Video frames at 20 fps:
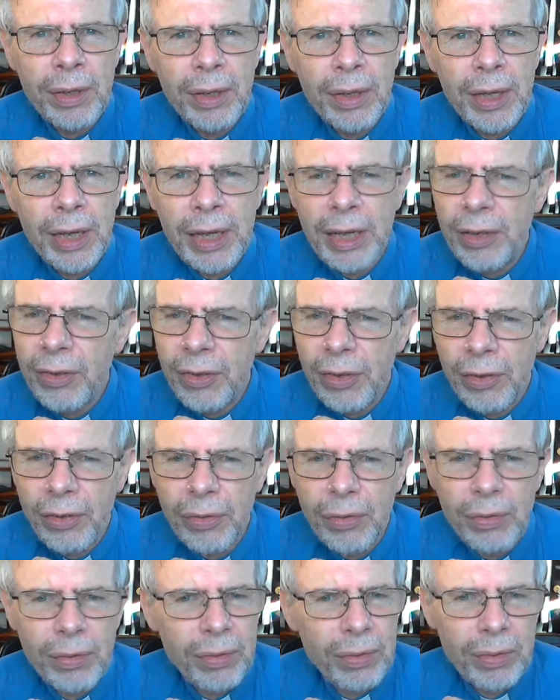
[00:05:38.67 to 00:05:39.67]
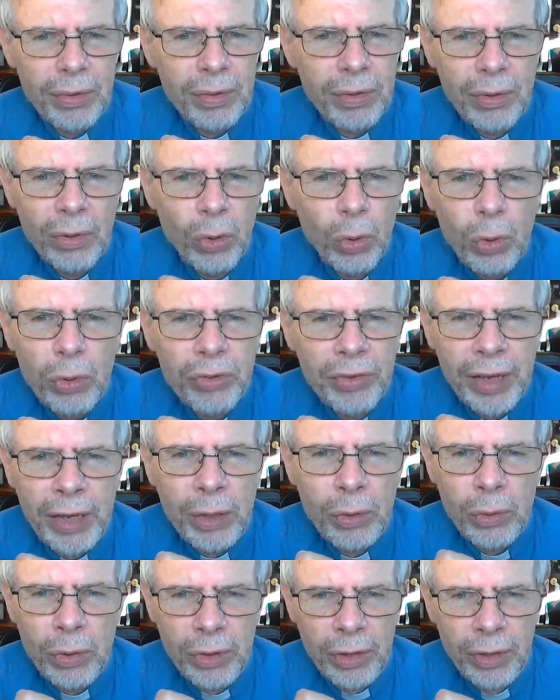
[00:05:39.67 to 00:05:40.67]
He doesn't look
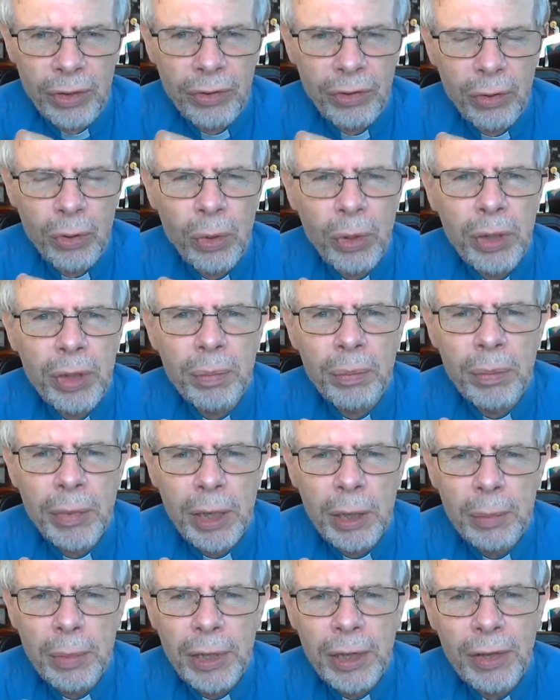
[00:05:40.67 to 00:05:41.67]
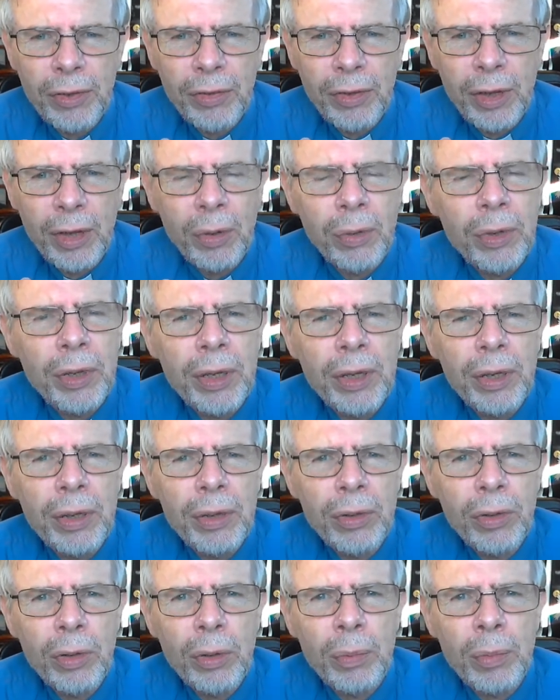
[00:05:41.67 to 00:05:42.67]
down on us, or maybe he's the only
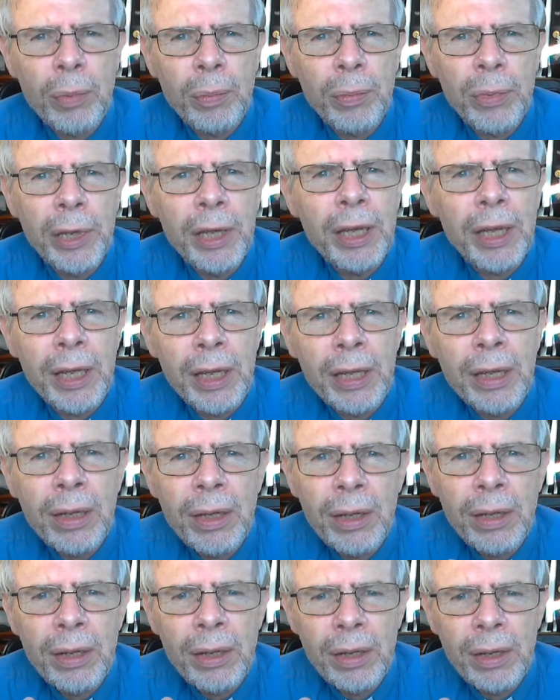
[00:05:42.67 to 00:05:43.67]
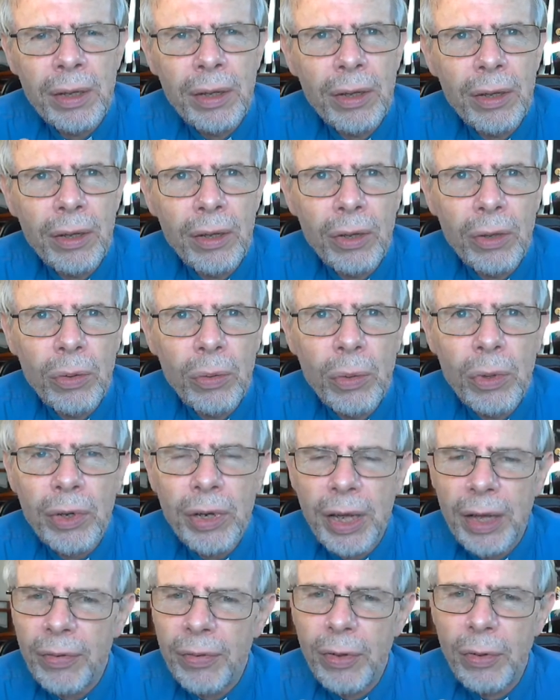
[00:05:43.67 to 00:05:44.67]
human being who would
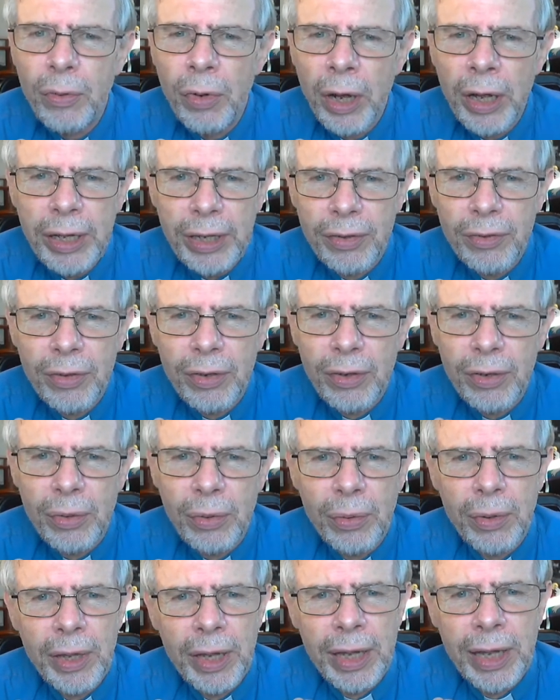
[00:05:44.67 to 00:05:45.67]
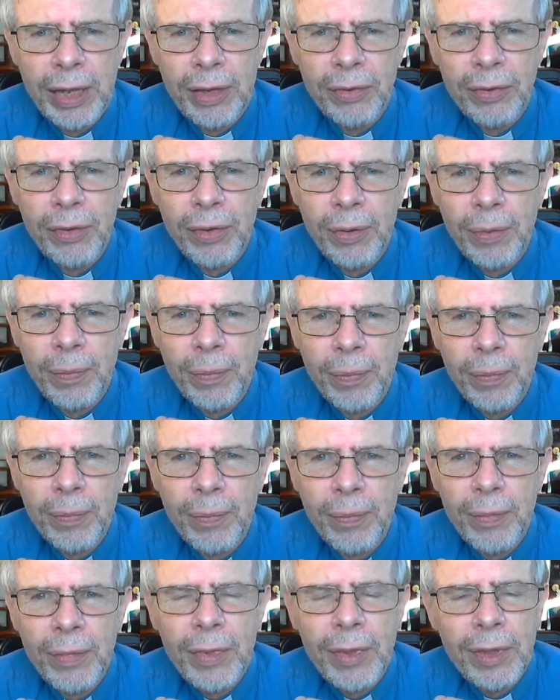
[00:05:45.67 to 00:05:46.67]
have the right to do that.
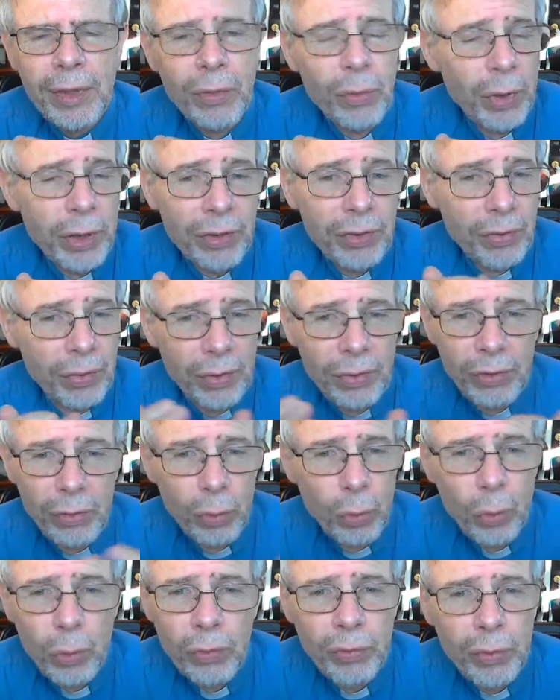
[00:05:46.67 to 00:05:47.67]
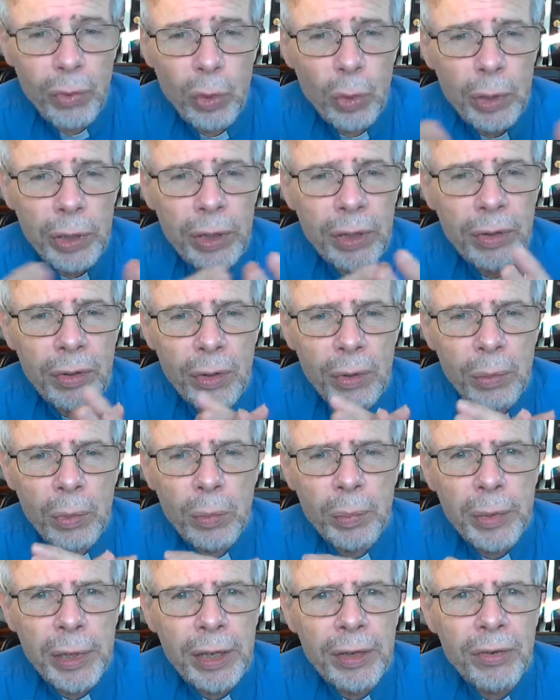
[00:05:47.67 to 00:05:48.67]
The rest of us are all fallen human
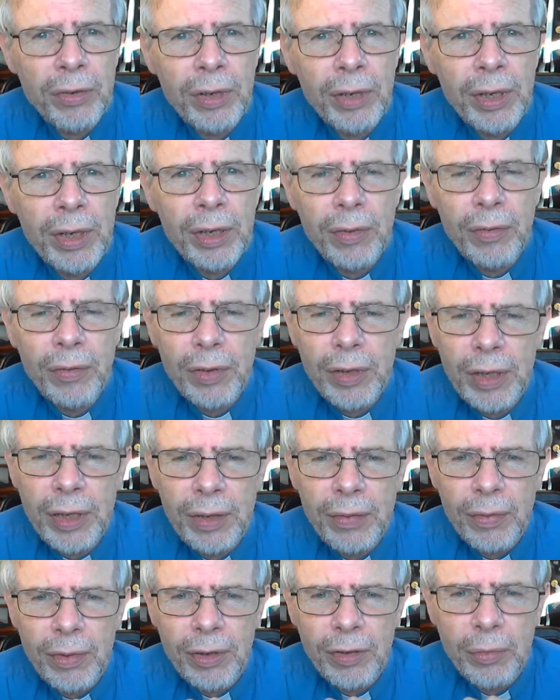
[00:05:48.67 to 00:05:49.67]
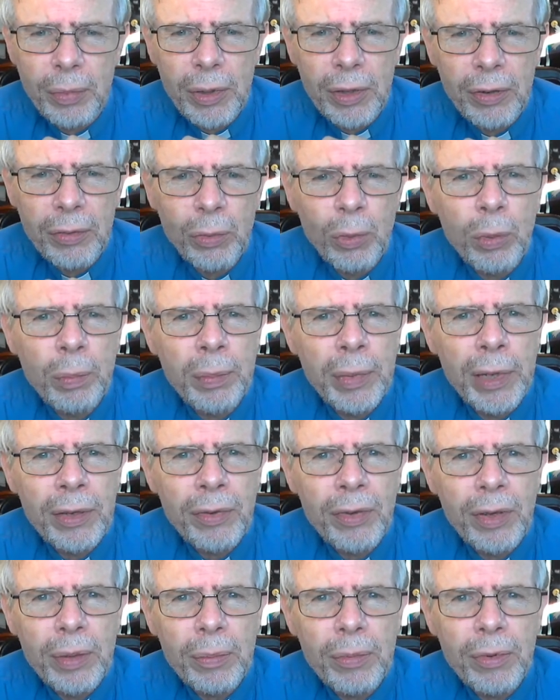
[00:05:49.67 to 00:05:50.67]
beings in need of forgiveness because we mess
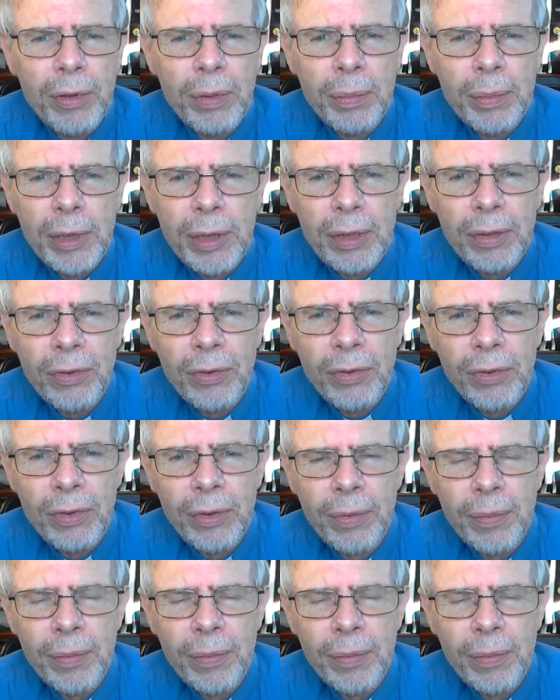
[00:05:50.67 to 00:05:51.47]
up so much.